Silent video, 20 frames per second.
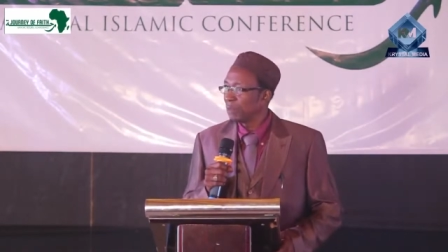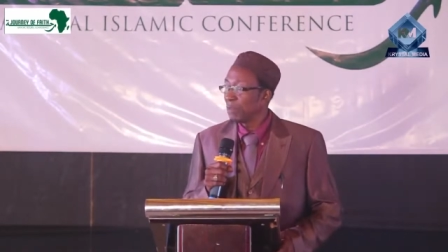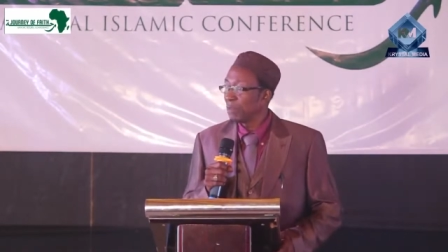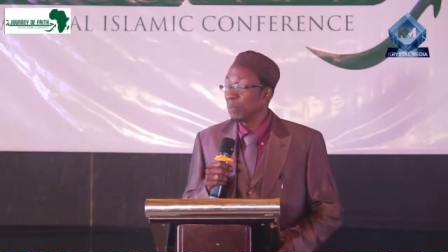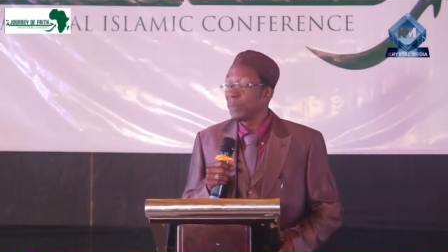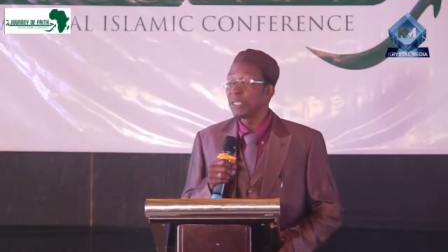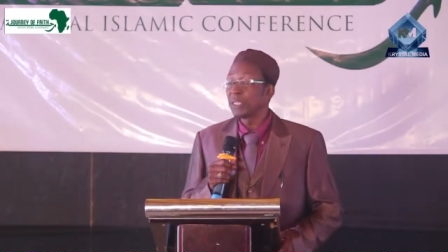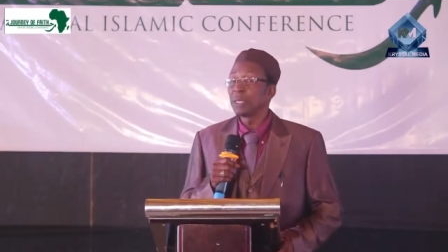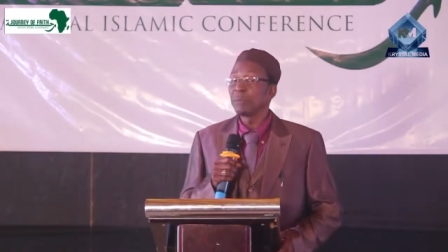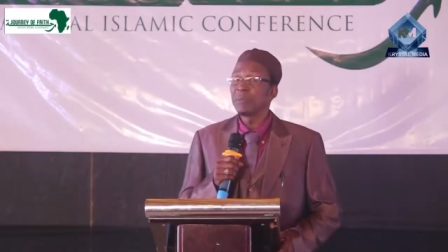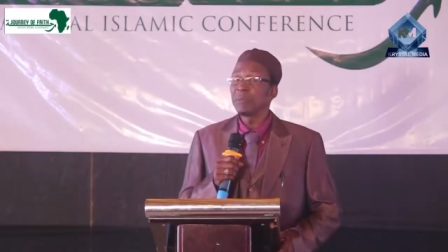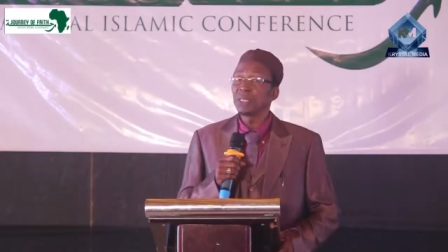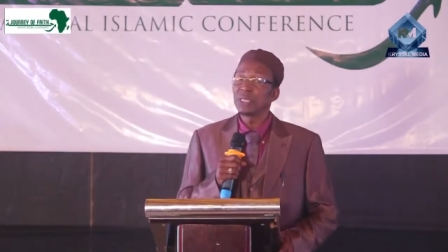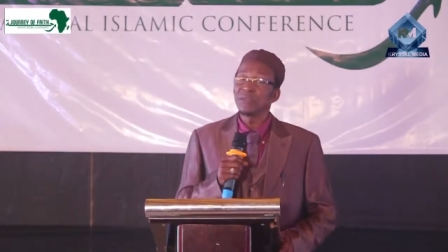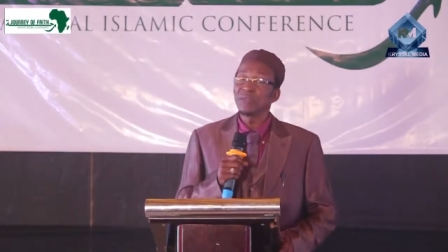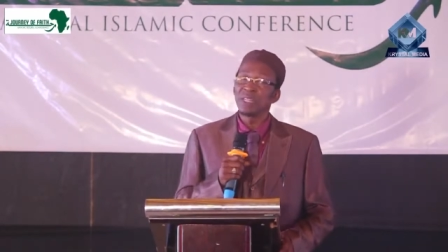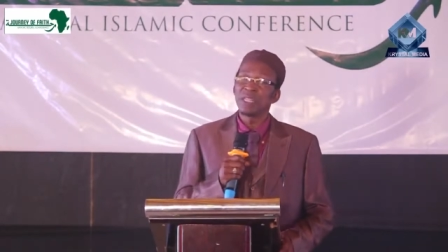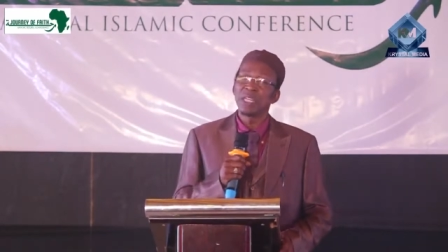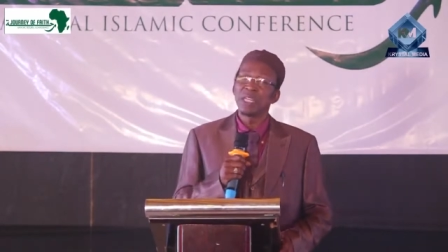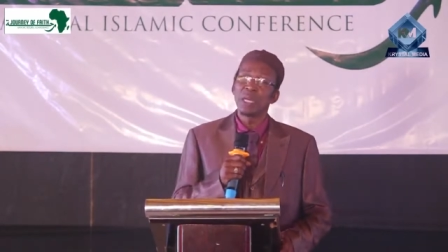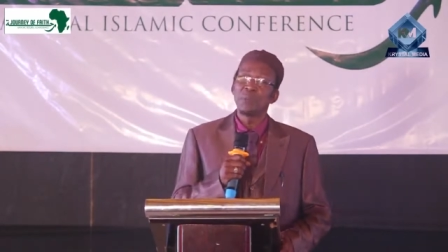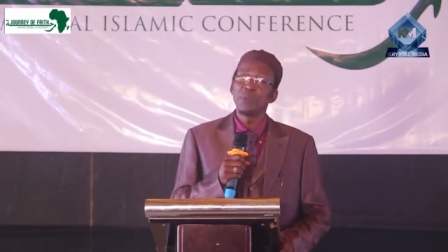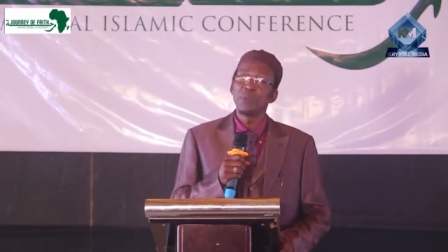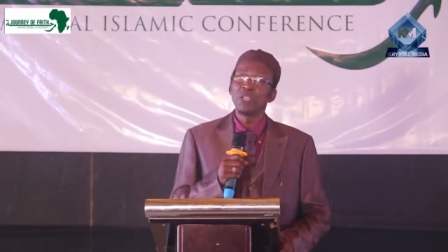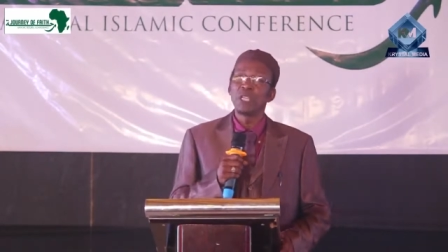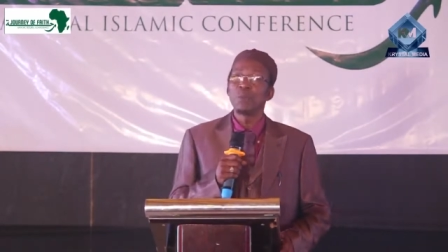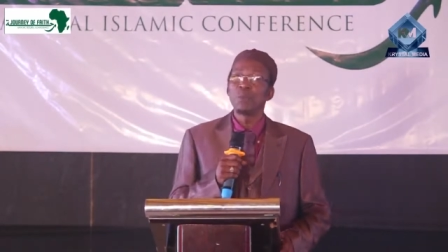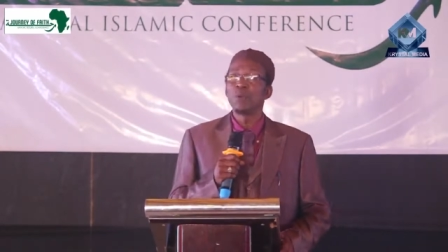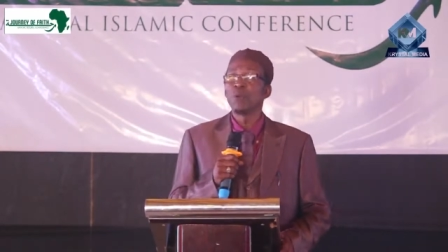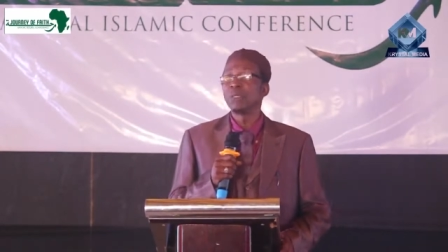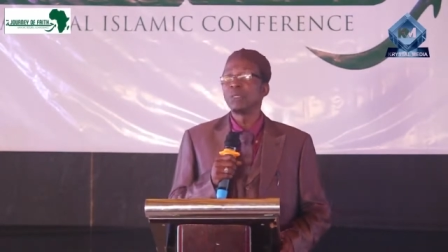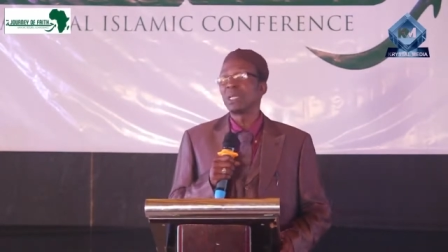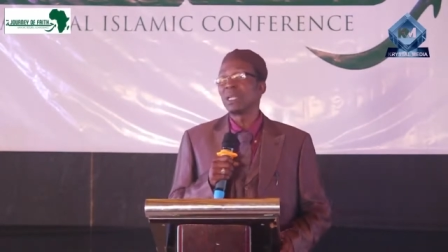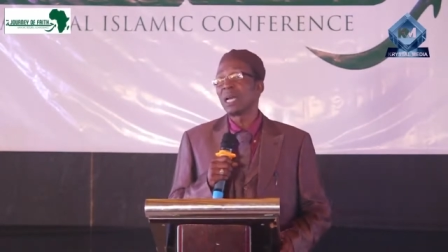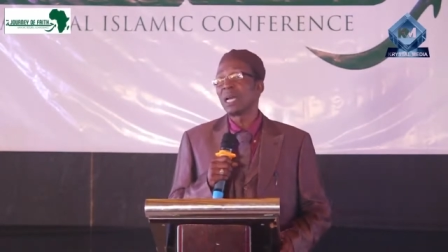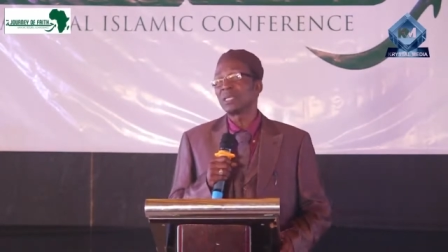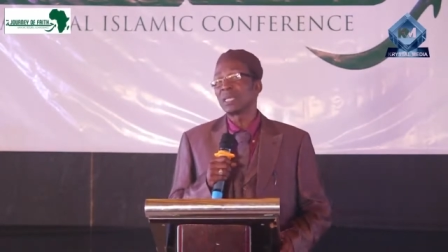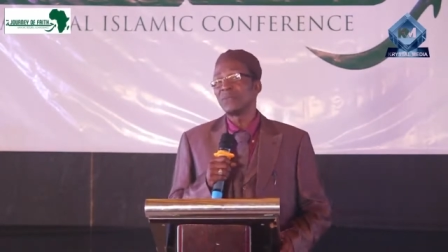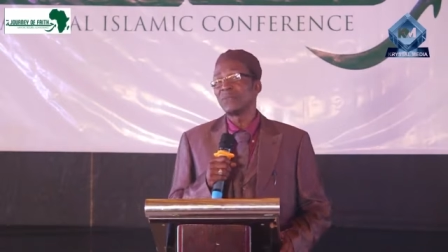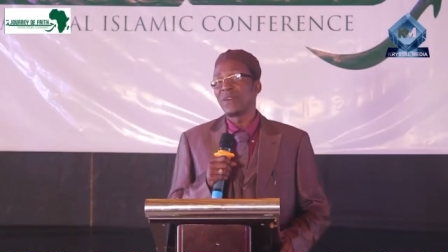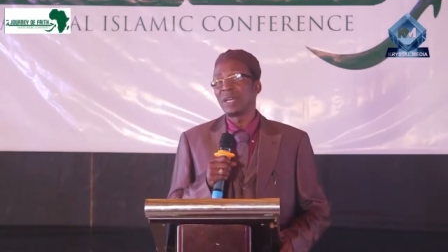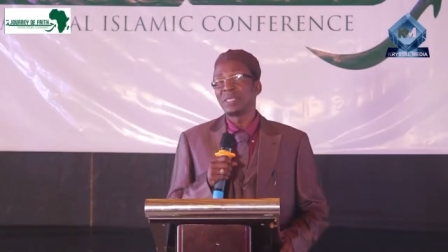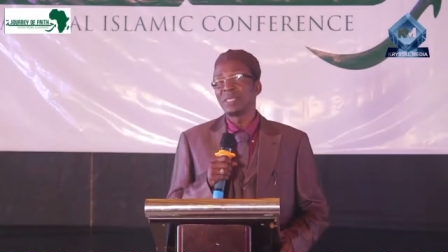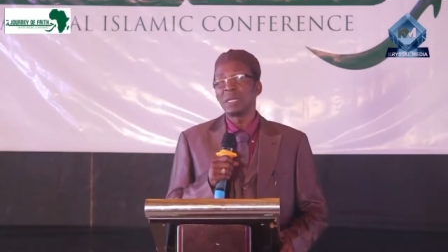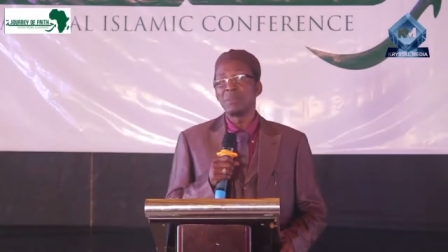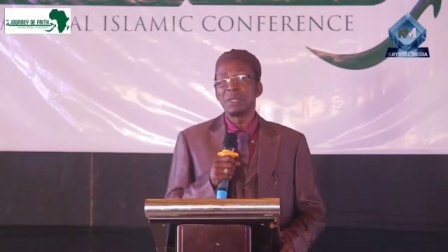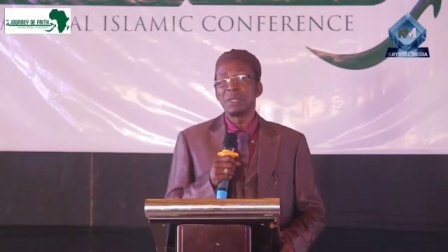May peace and blessings of Allah be upon the last and final